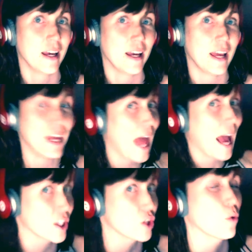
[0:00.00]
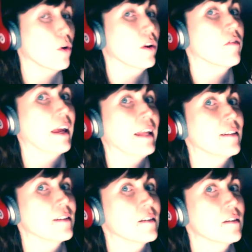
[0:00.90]
an actual
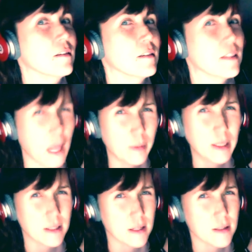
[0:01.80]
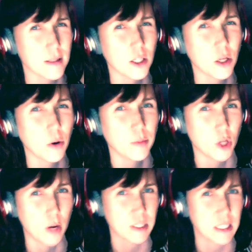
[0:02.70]
event. Does that make sense to you? I'm
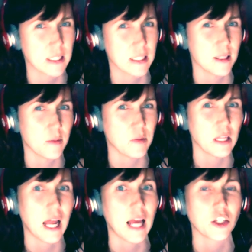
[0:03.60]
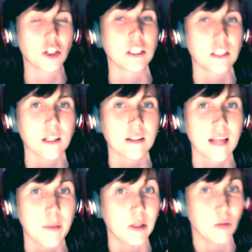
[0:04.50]
dramatizing something that actually does
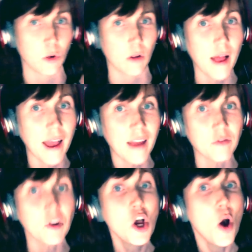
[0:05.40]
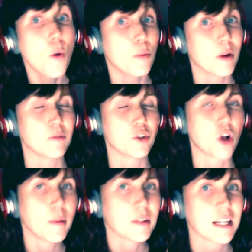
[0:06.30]
happen in real life, but I'm
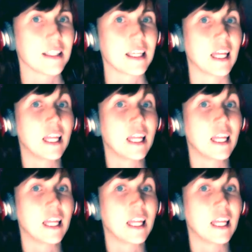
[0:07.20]
dramatizing it